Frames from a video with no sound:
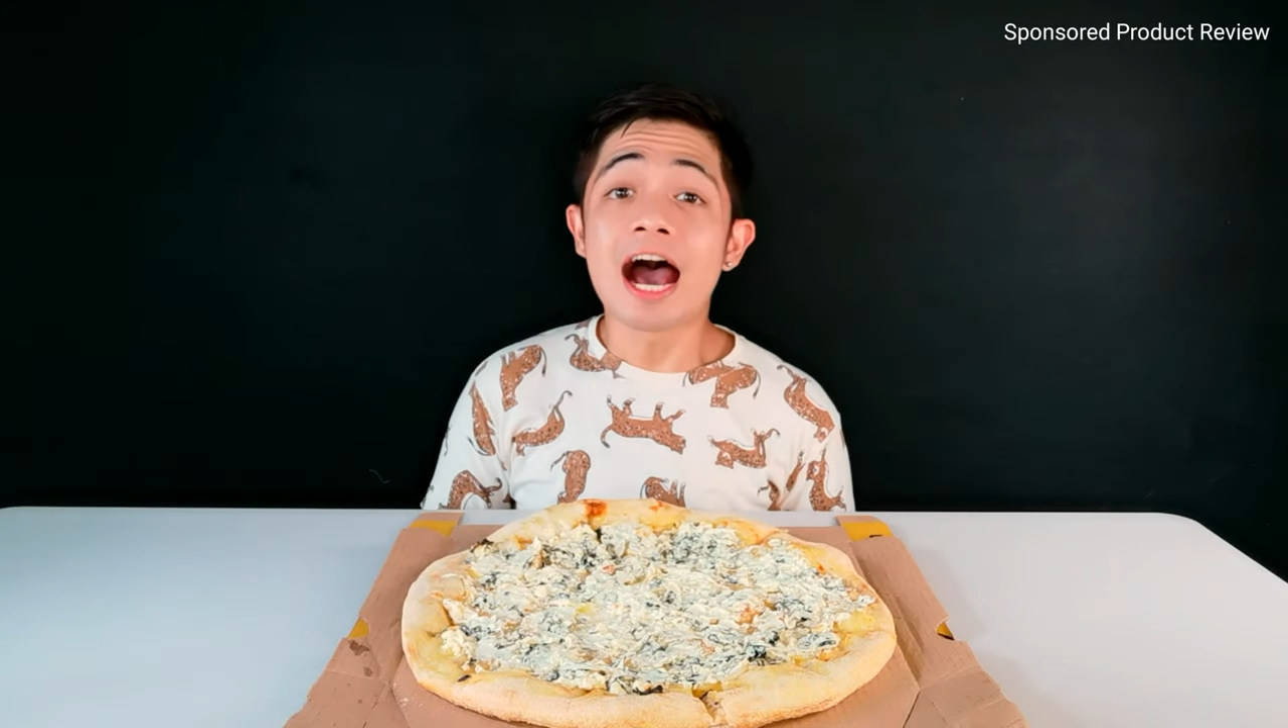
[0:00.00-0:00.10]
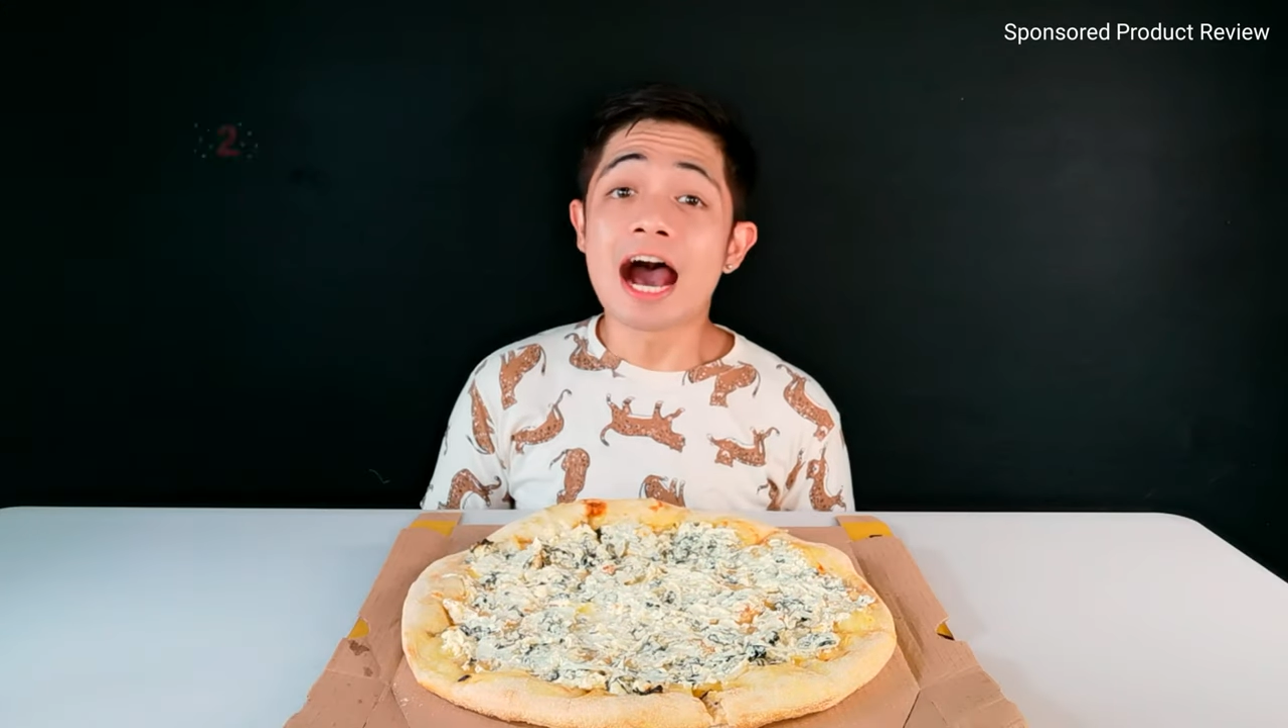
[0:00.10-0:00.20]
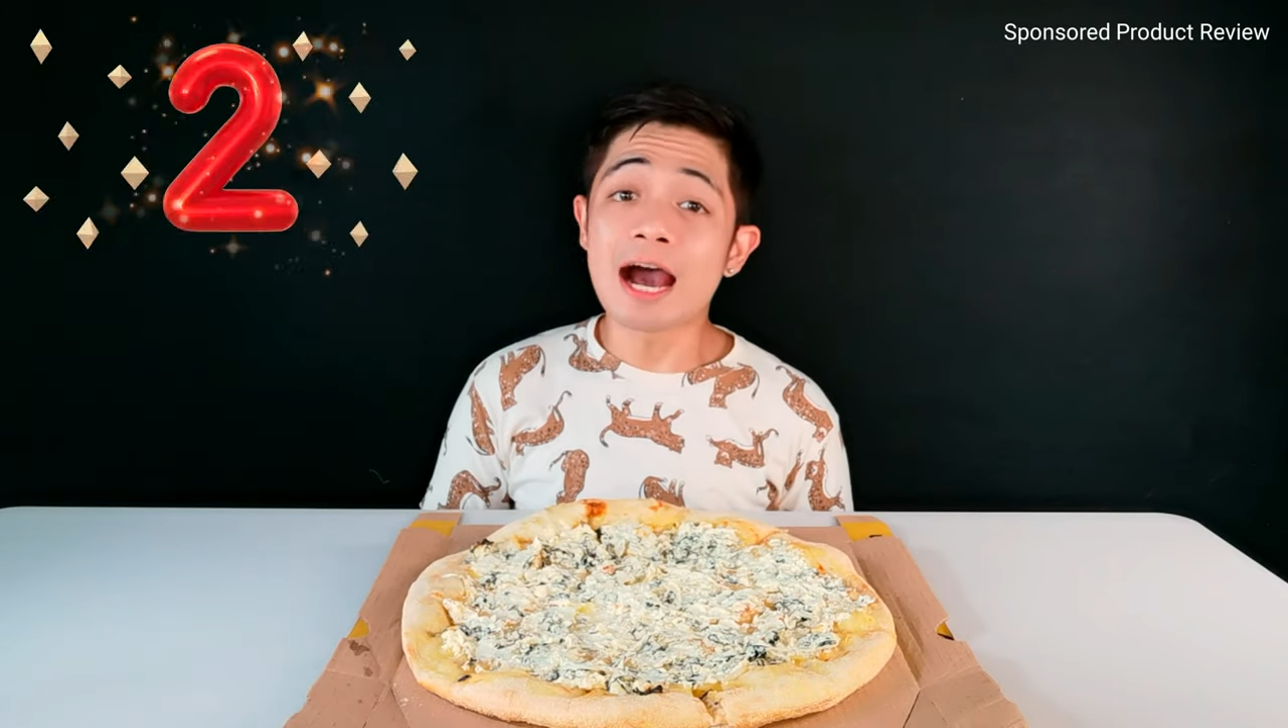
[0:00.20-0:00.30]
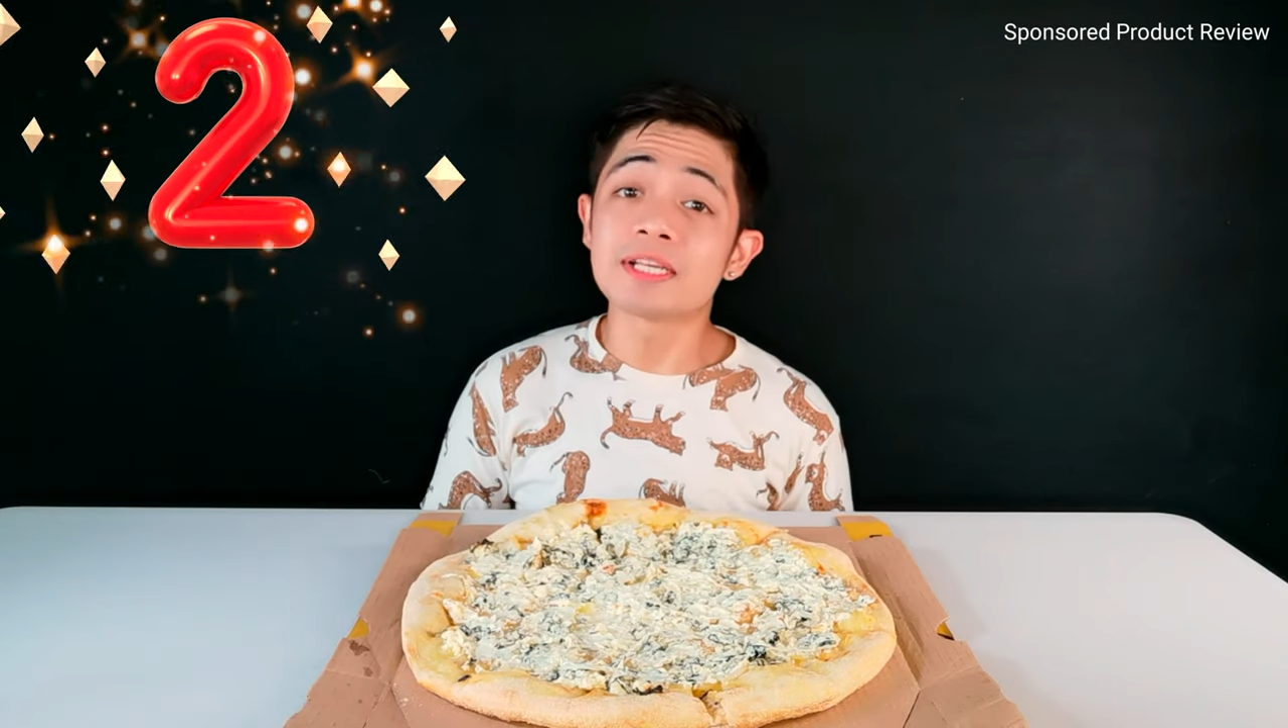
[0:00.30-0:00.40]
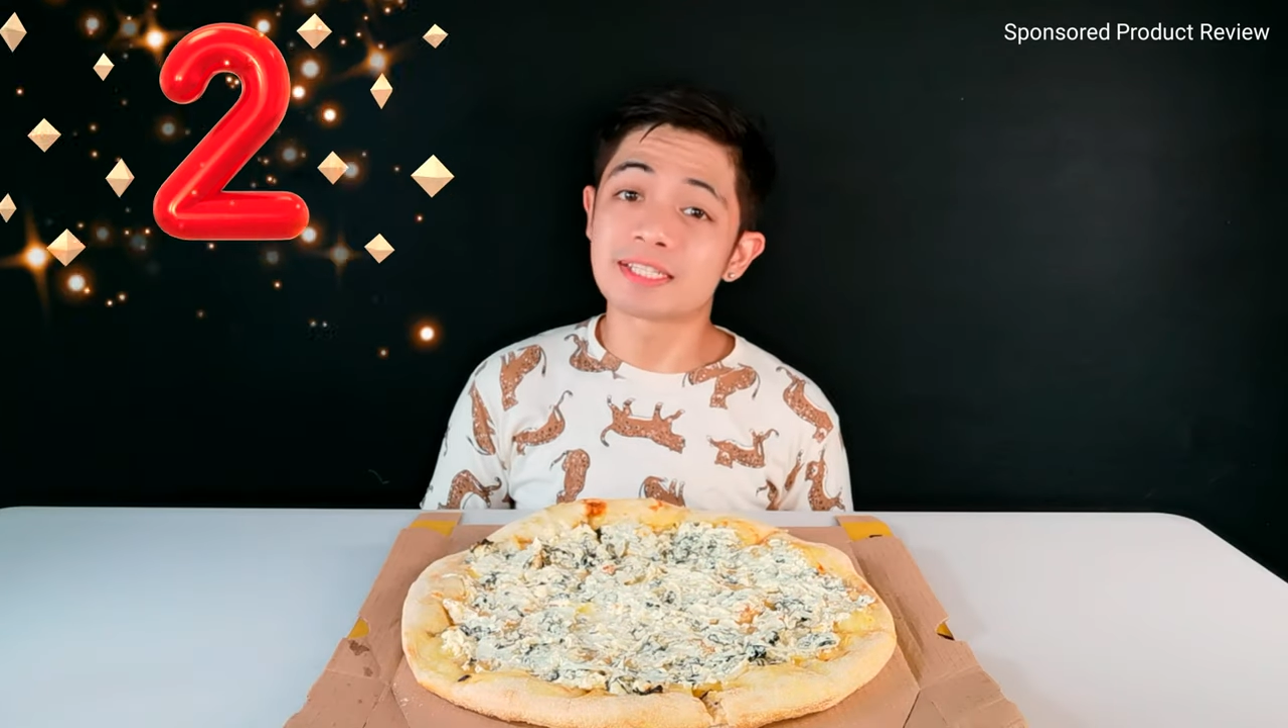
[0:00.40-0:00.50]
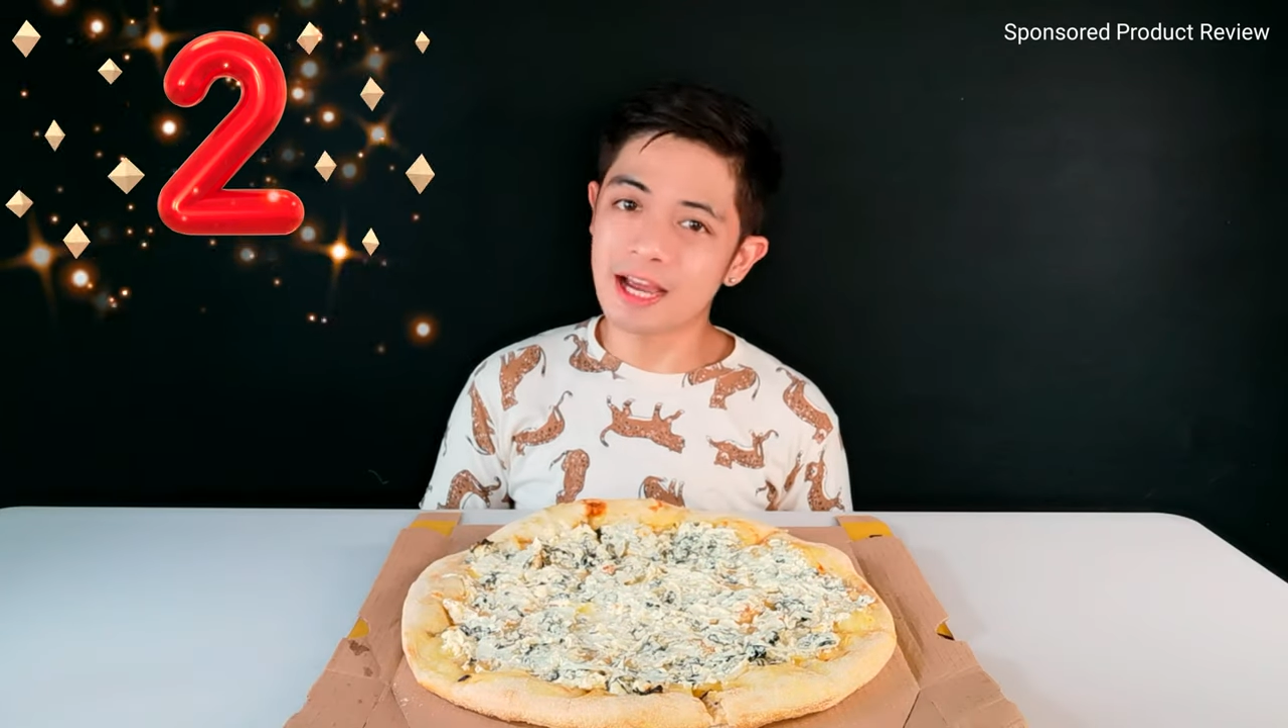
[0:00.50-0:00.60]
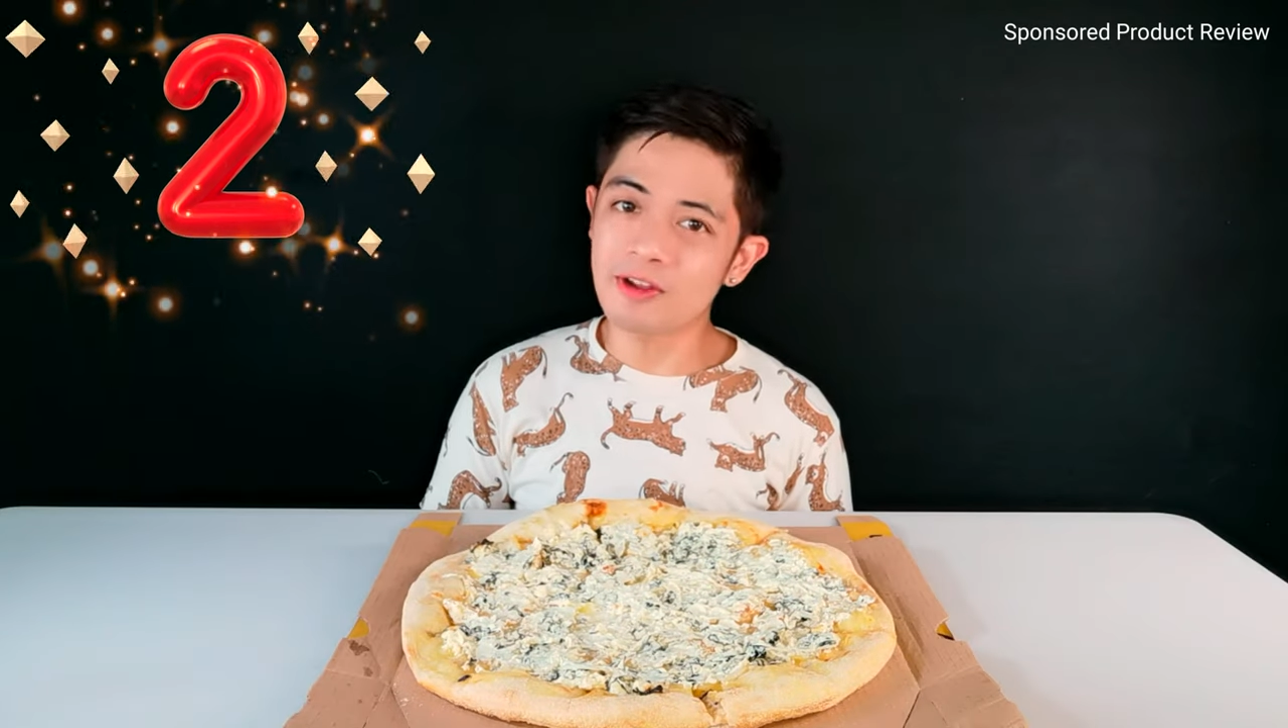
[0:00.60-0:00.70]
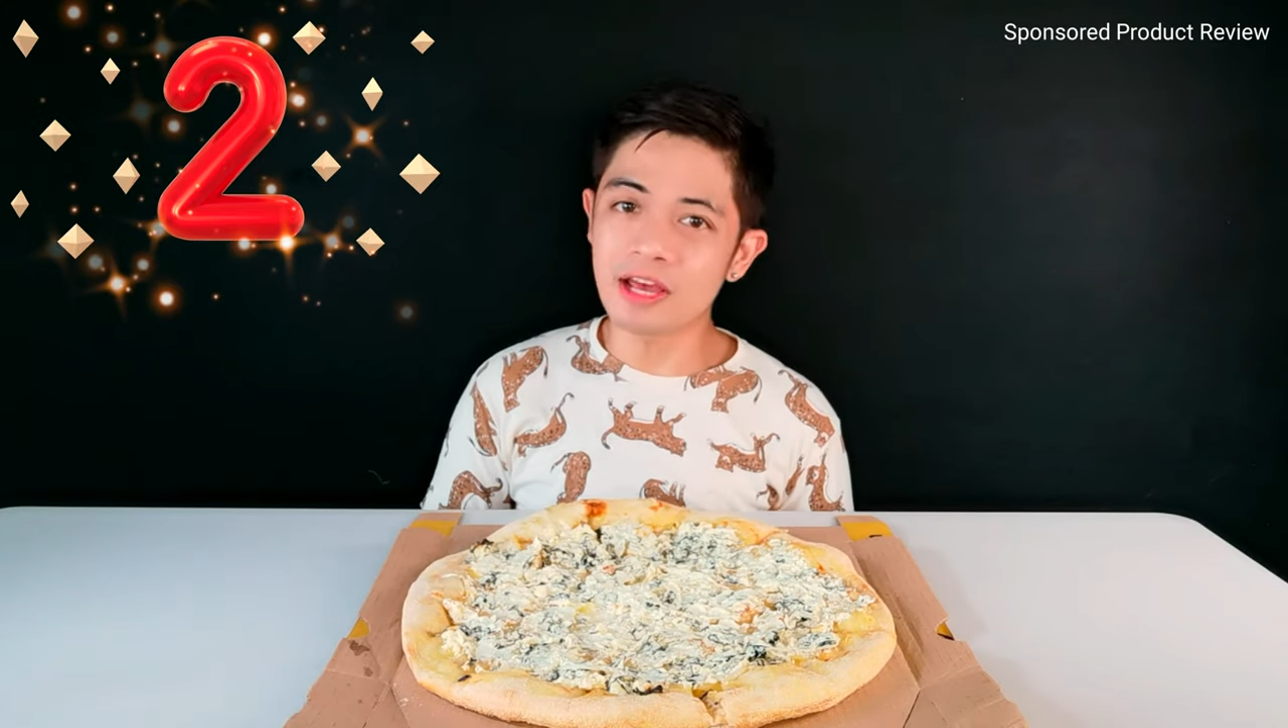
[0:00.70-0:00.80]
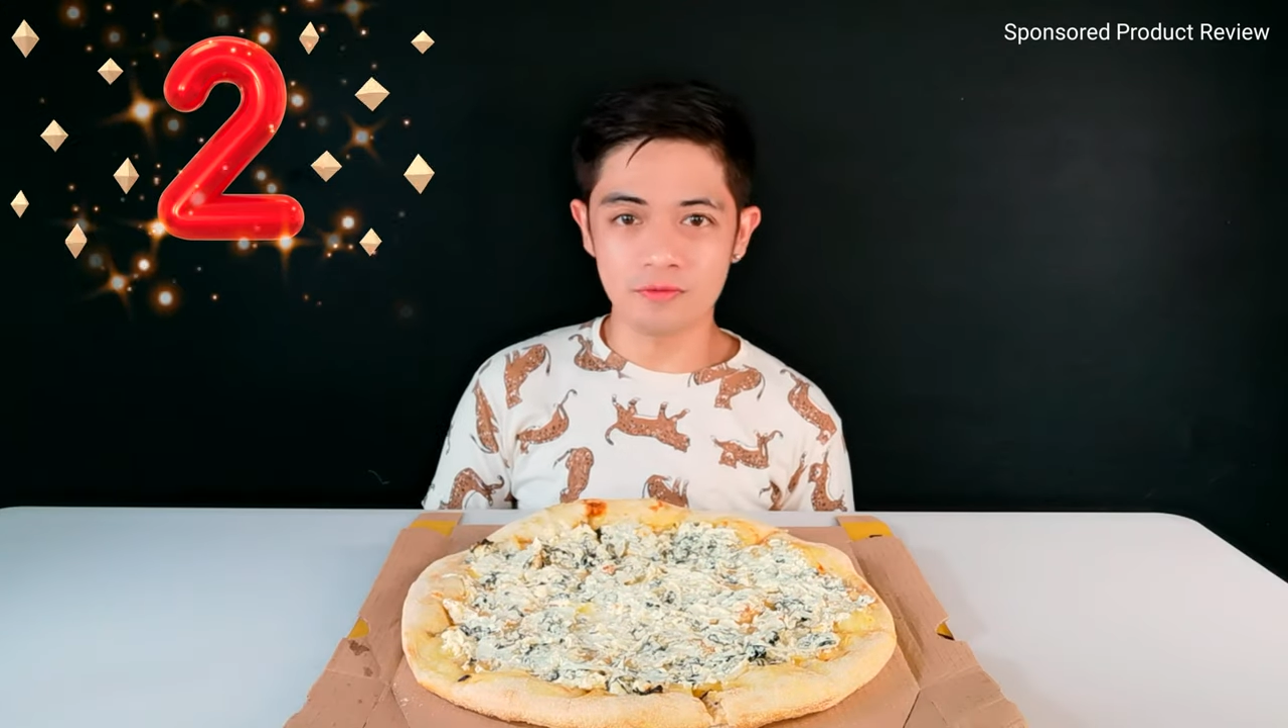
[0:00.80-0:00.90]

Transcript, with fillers: happy second